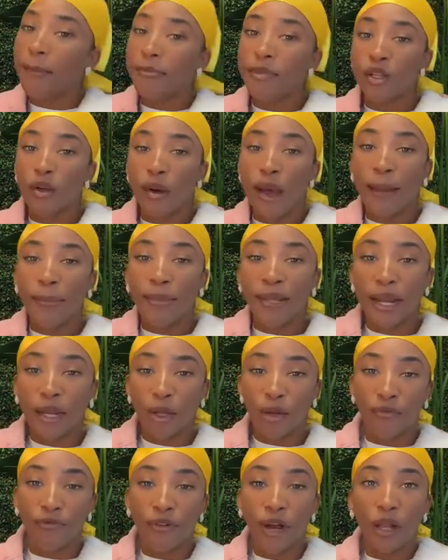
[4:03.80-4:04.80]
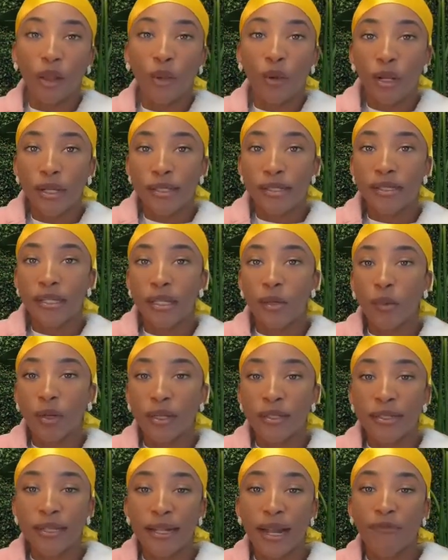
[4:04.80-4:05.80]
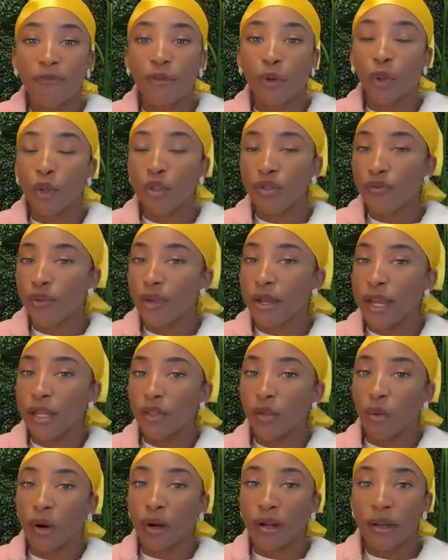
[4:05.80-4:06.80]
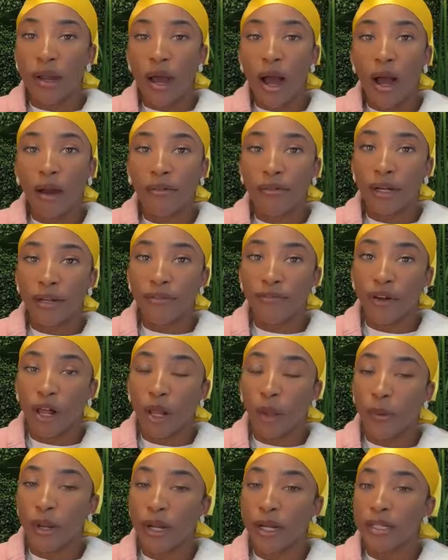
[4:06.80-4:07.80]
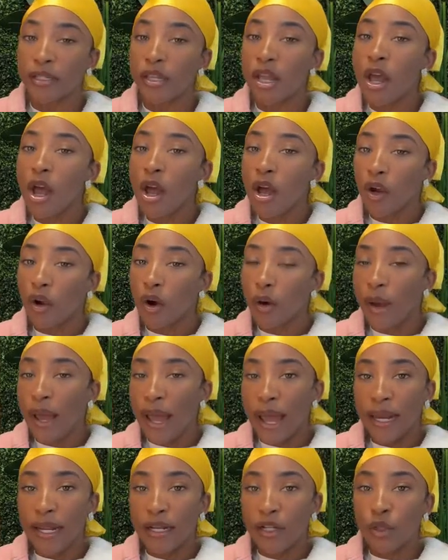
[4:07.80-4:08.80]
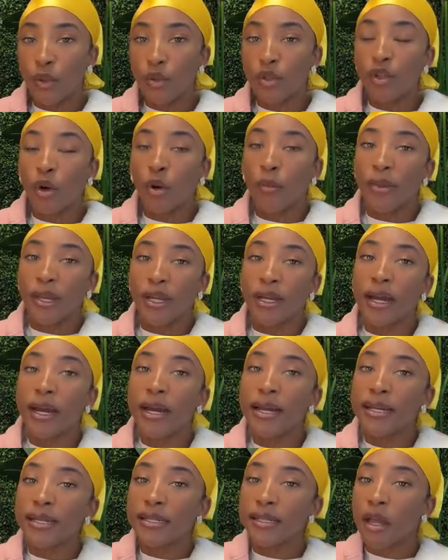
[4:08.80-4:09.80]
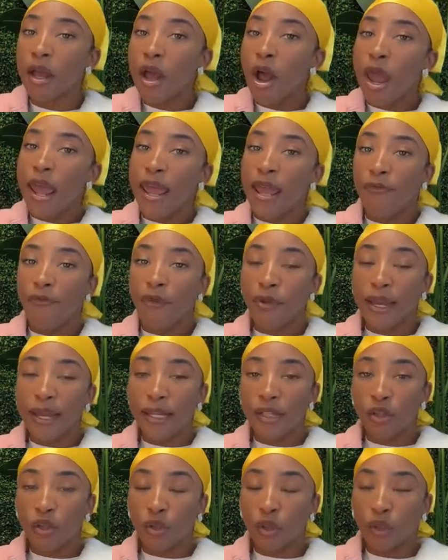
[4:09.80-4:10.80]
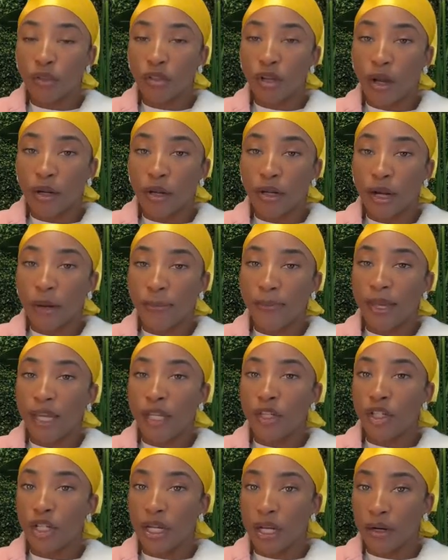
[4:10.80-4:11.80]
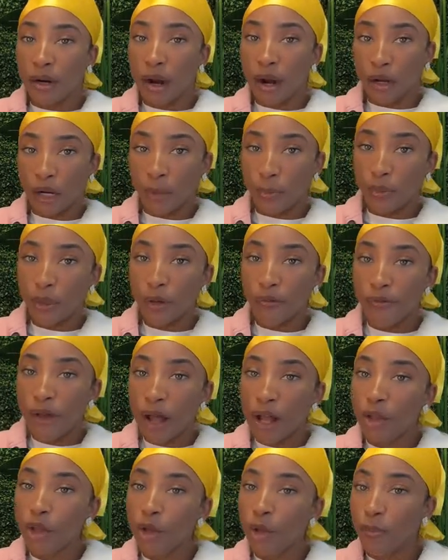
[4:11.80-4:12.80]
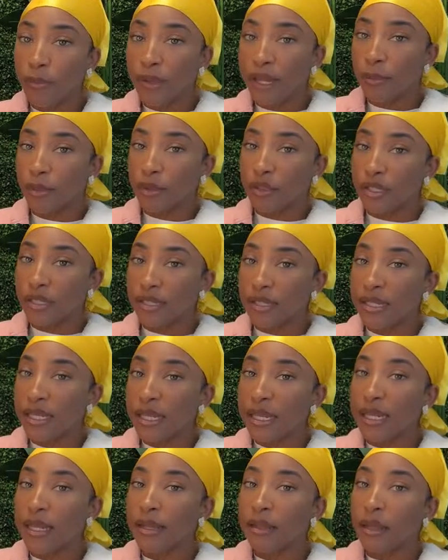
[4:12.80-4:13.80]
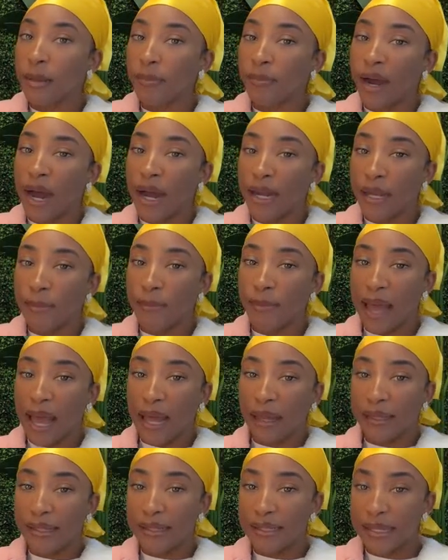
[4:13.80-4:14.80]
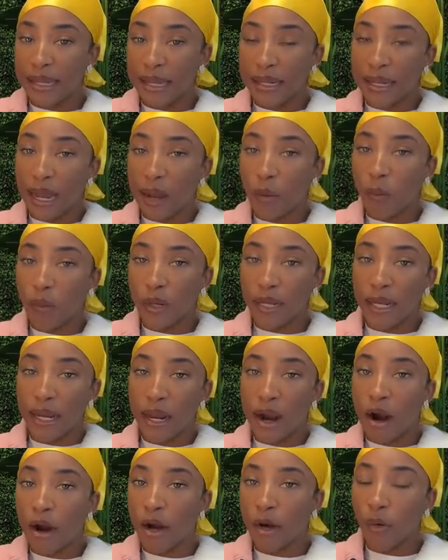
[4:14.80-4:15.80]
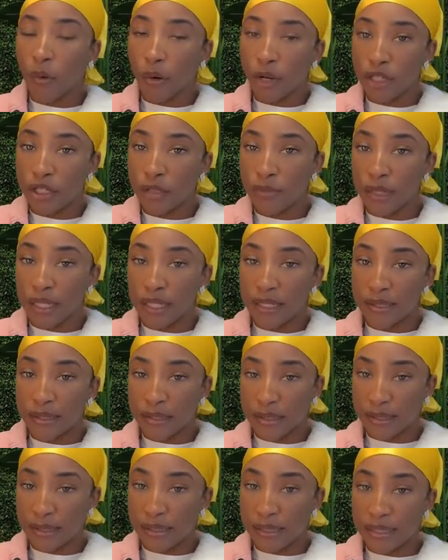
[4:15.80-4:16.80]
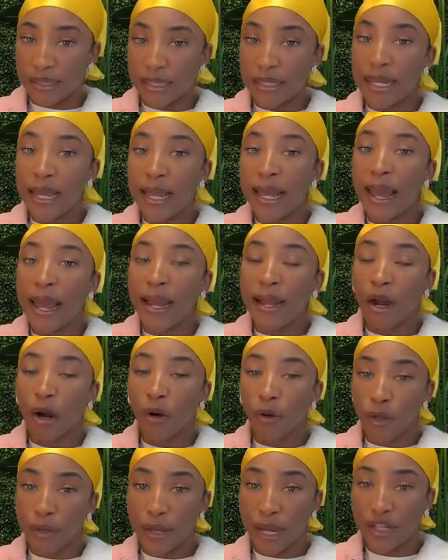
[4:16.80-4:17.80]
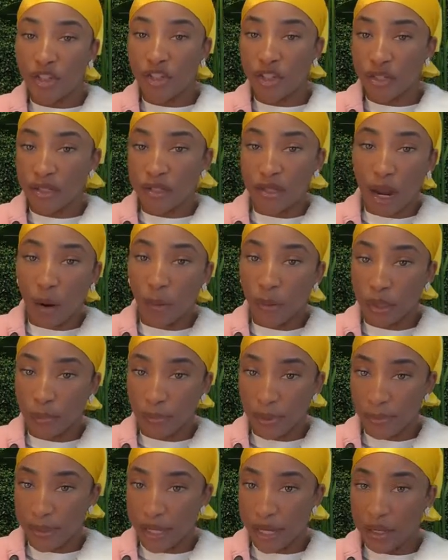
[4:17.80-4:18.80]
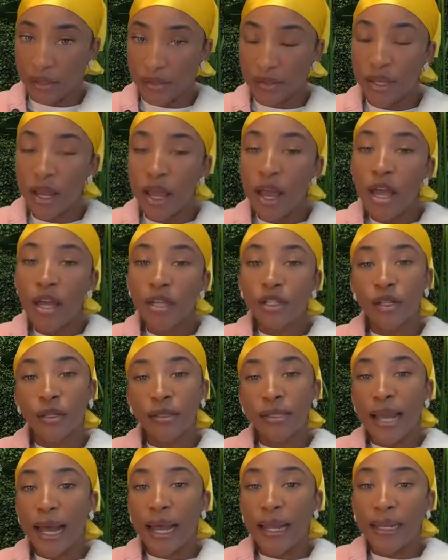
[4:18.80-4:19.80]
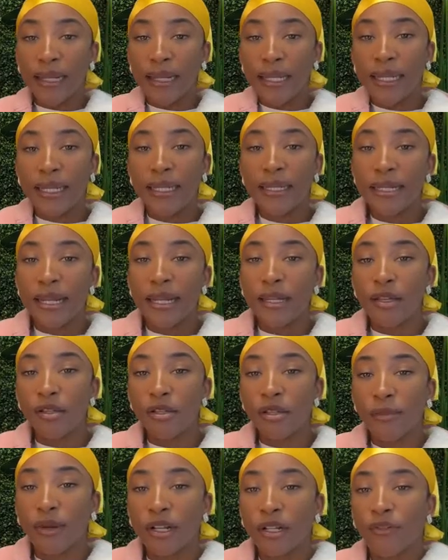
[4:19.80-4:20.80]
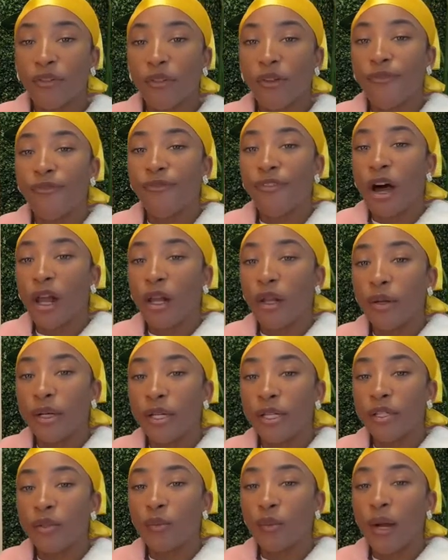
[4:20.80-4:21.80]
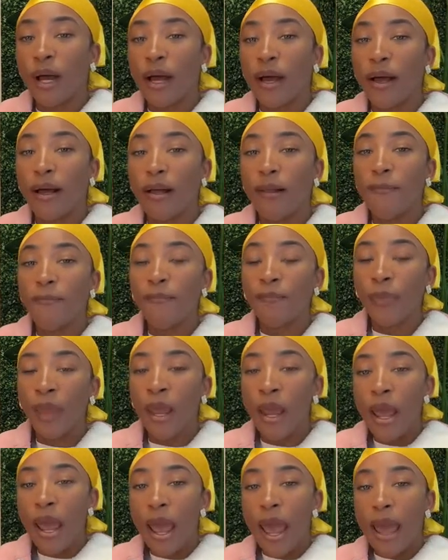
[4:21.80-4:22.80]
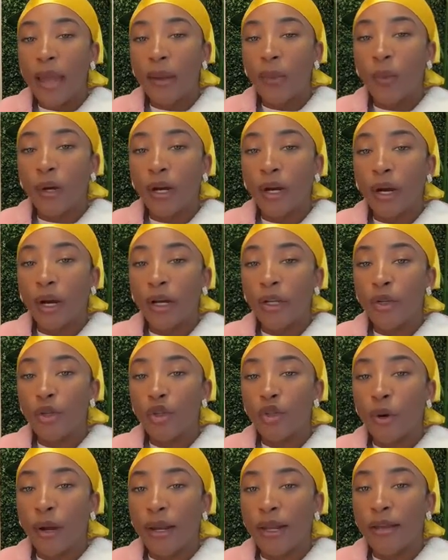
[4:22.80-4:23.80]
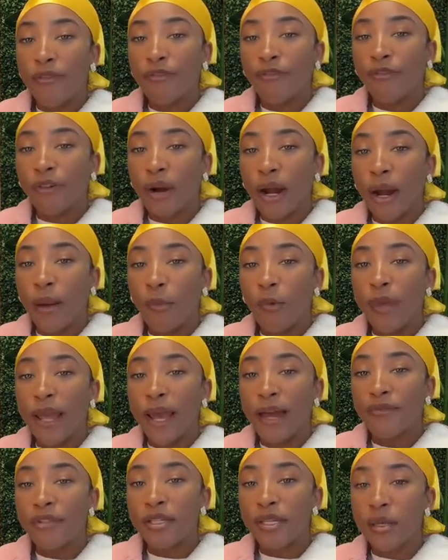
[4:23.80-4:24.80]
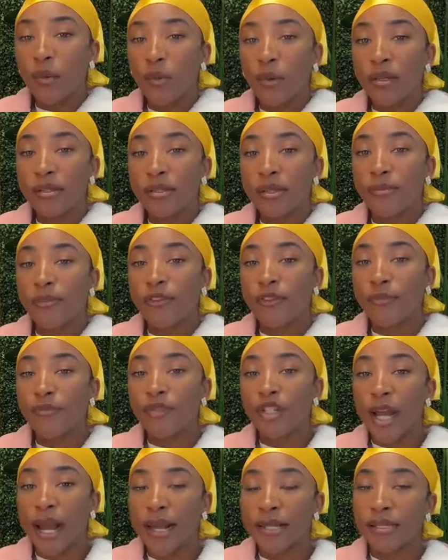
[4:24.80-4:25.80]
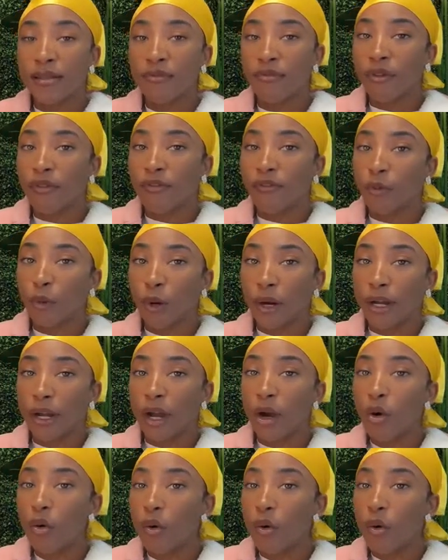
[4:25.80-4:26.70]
I'm so happy that you followed us, T Wilson. And for those of you guys who are not already following us, go ahead and do so, because if you guys scroll down on our page here on our profile, you'll be able to see the body balancing that we are going to be discussing today and how you guys just saw with the BBLs. So Dahlene, thank you so much for the follow as well. And where are you joining from? We have T Wilson from Jacksonville, Florida.